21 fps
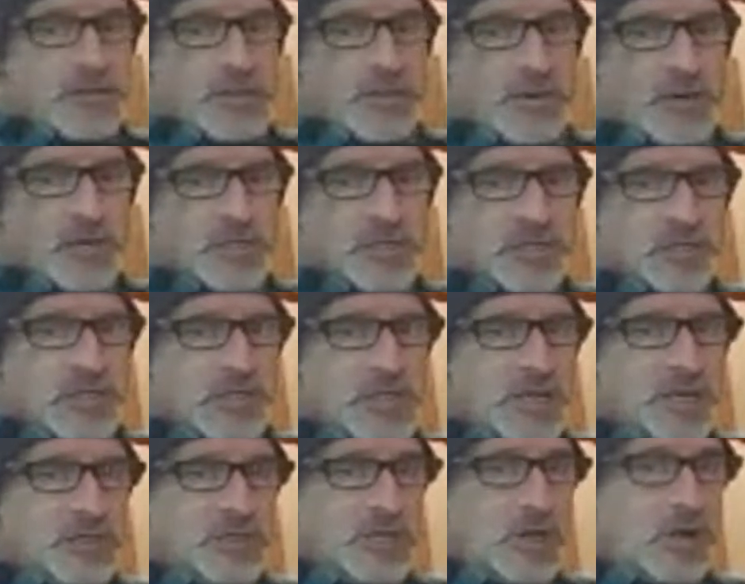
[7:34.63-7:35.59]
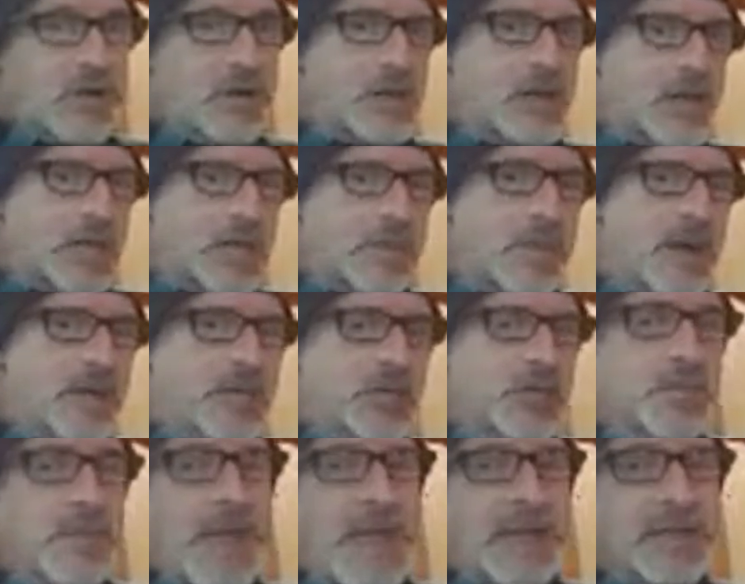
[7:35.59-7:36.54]
the bridges in there. So he bought
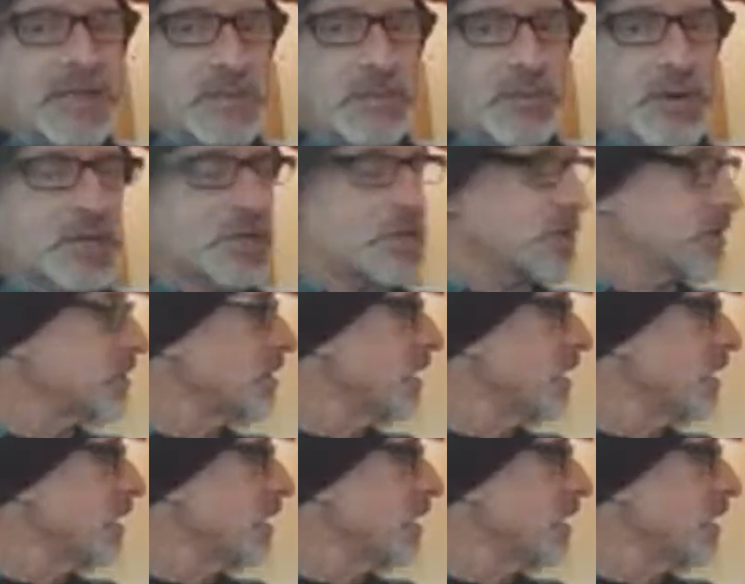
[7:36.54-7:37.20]
2 bags of bridges,